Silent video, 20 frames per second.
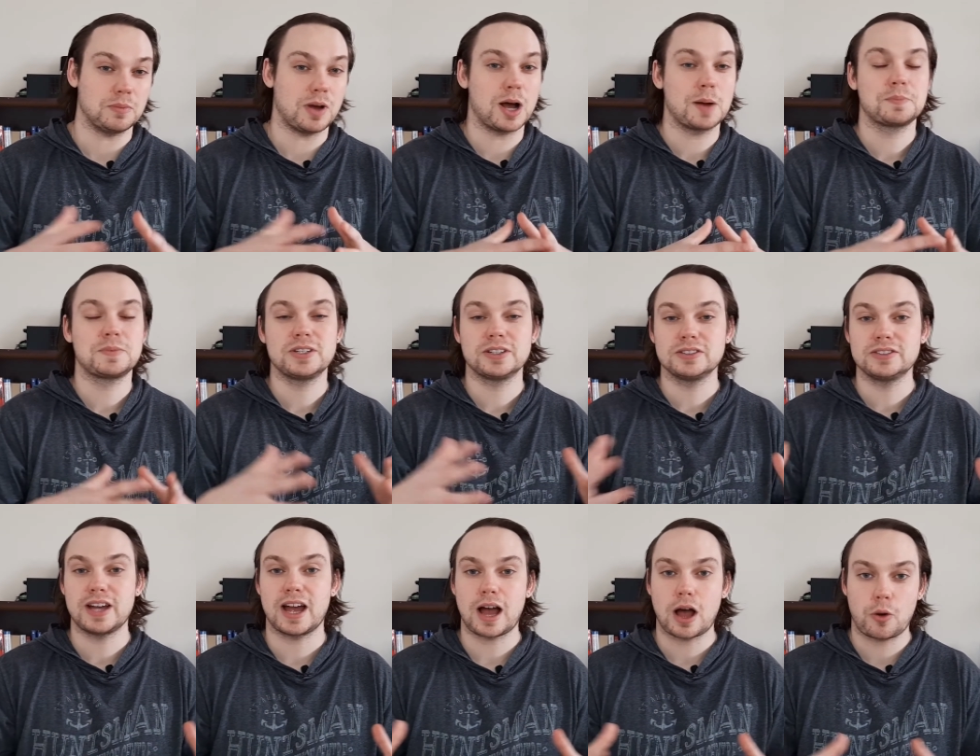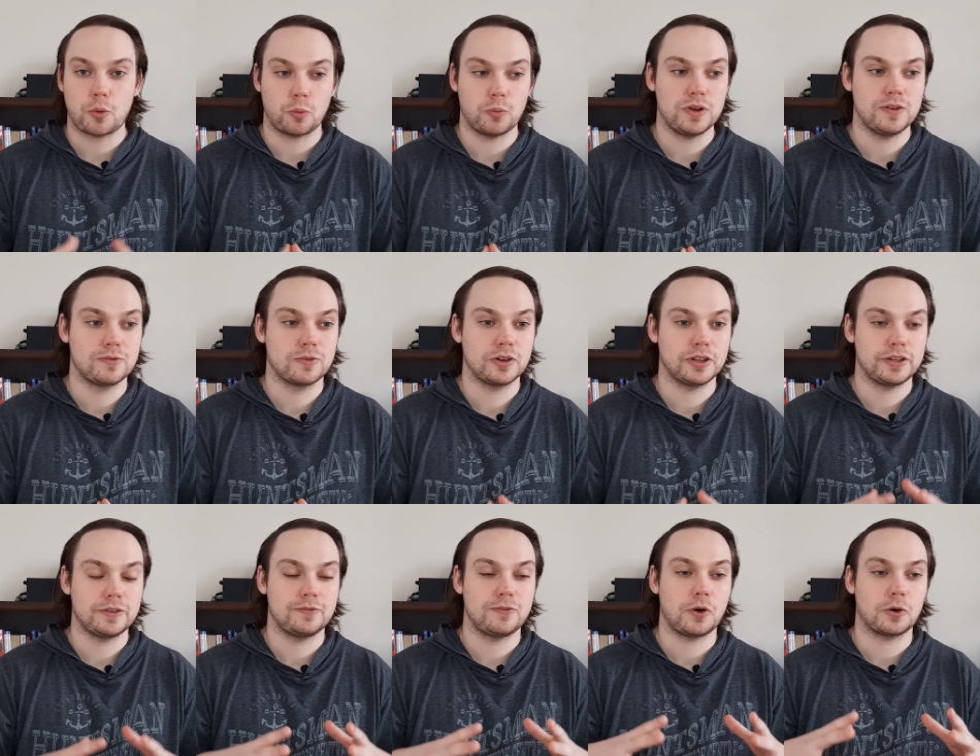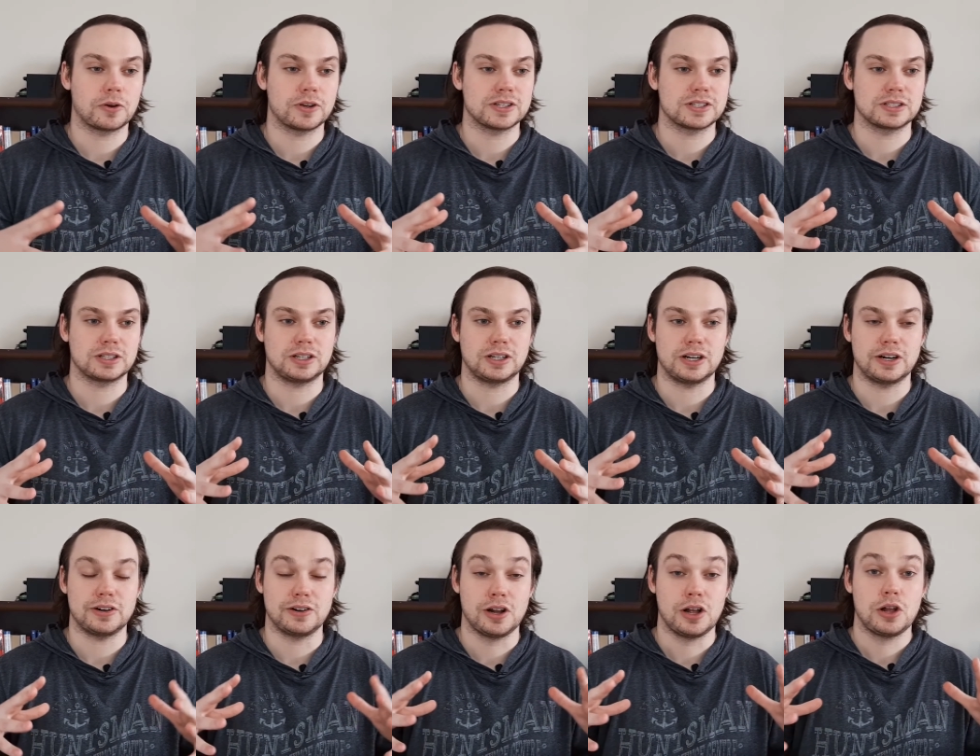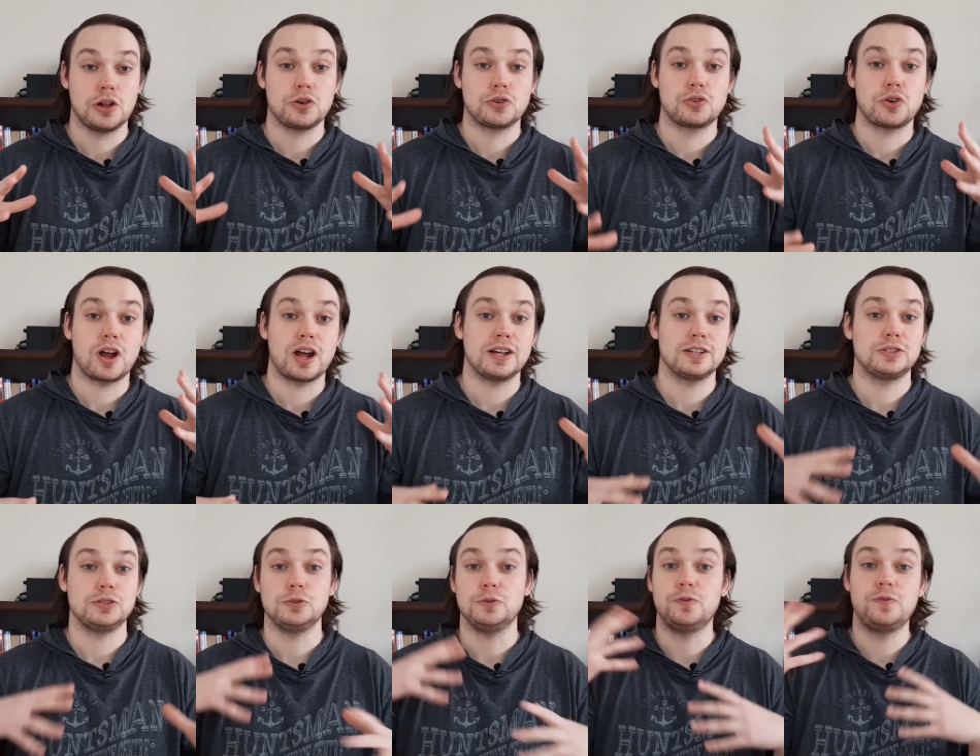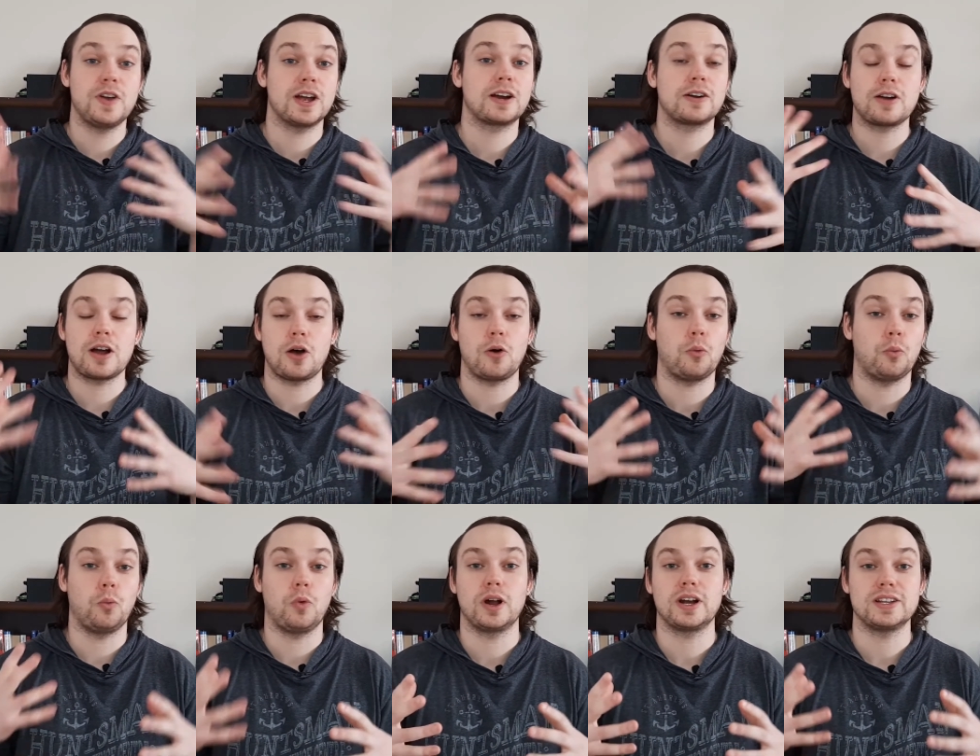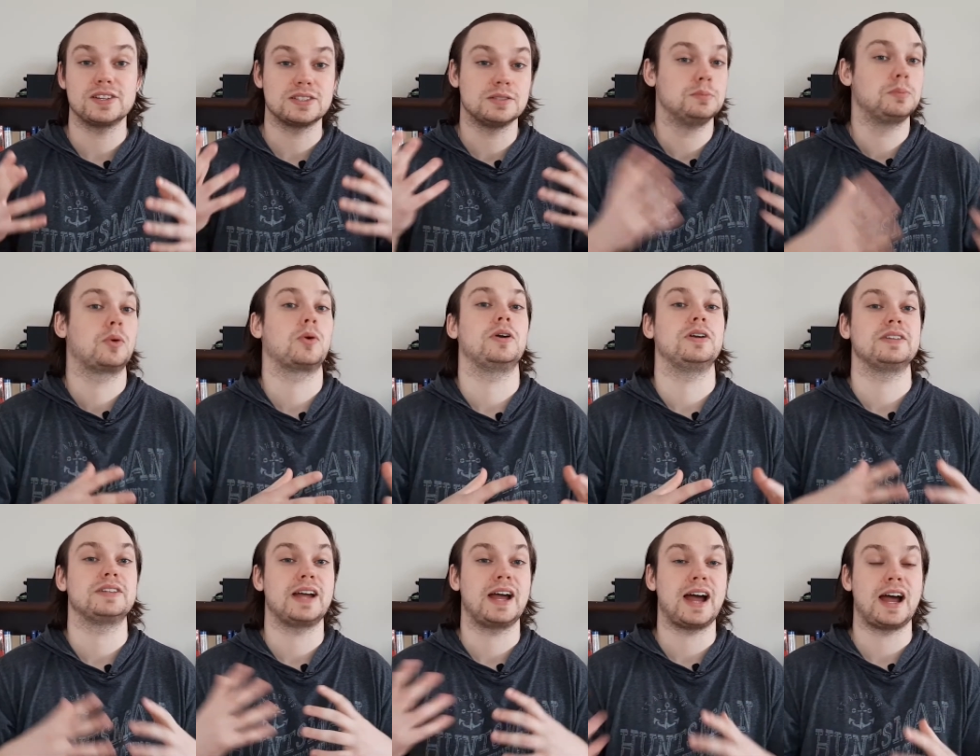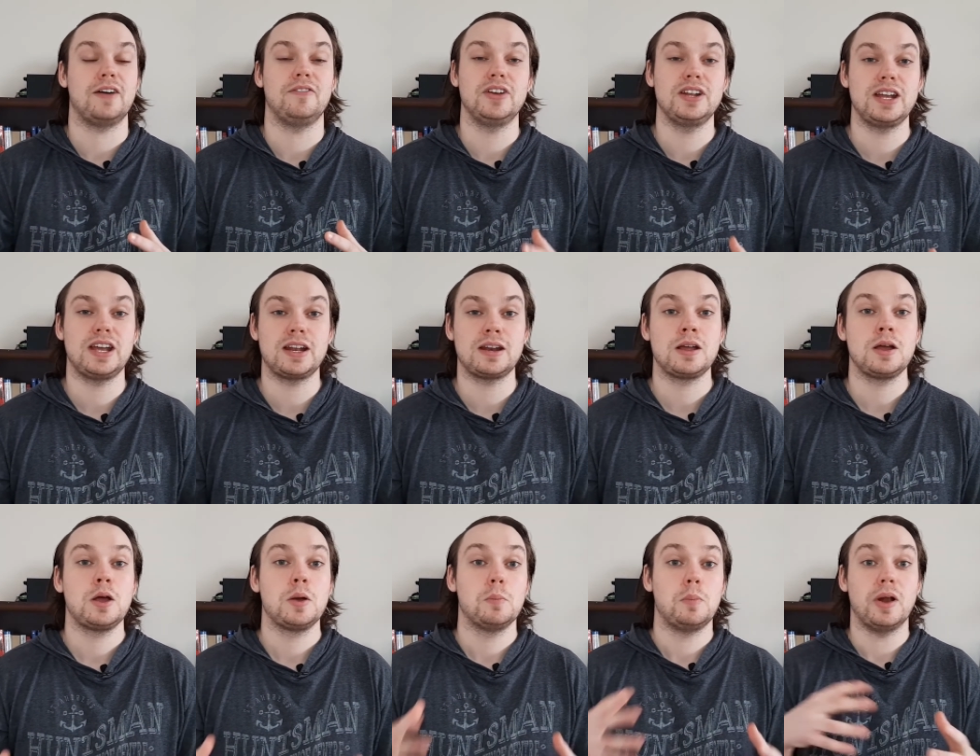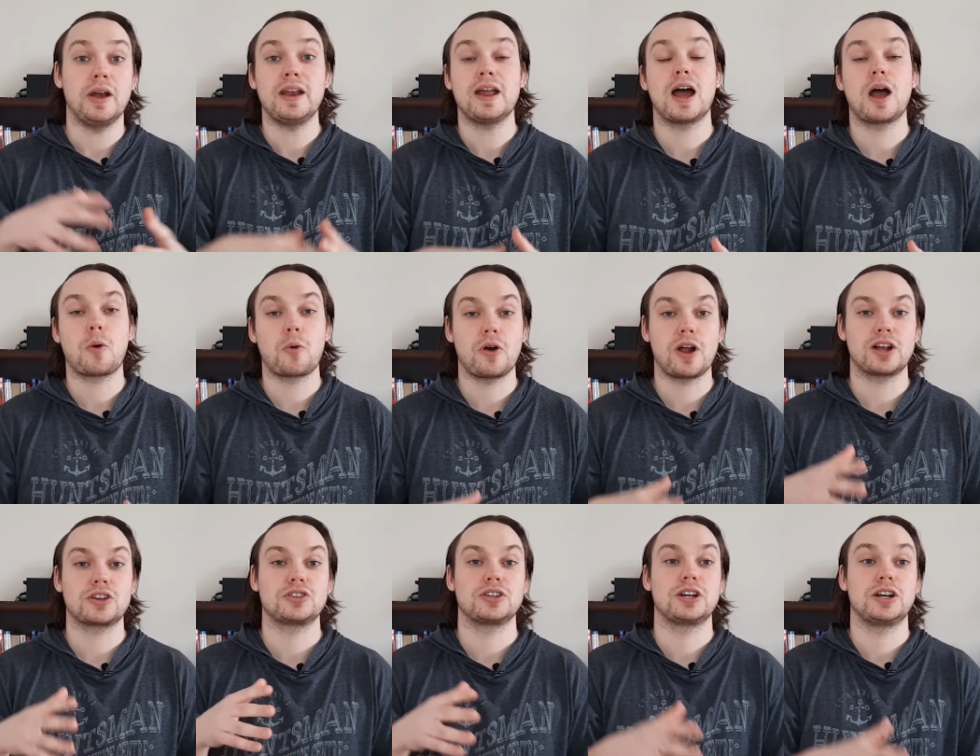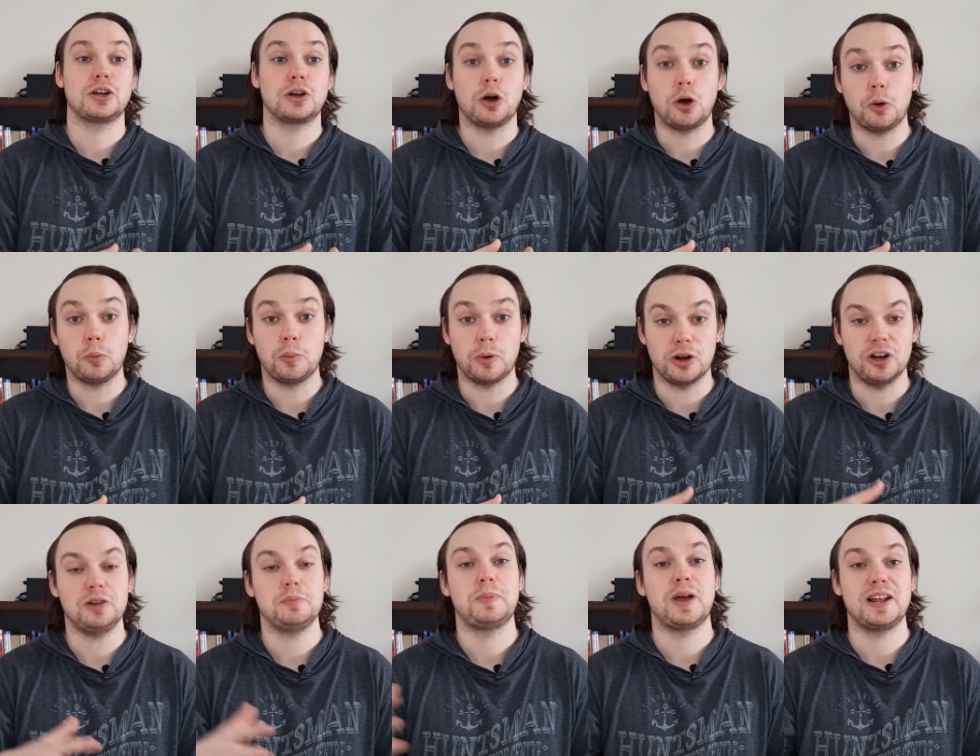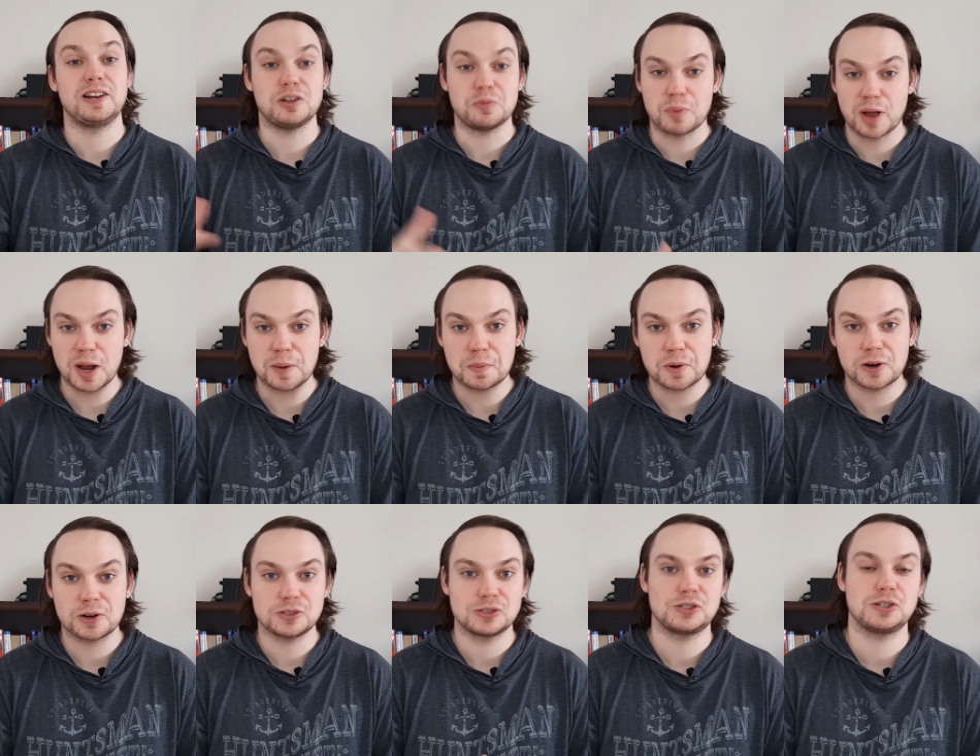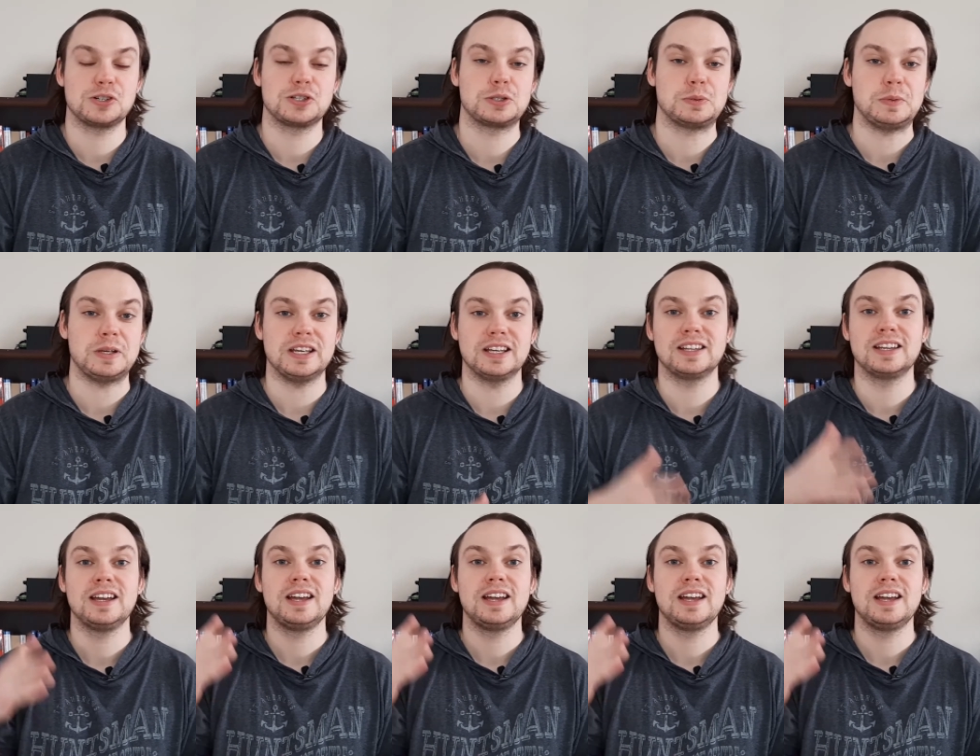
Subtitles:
Up till now, we've really focused on trying to figure out what is important to have in it, but now we're actually going to go put pen to paper, so to speak,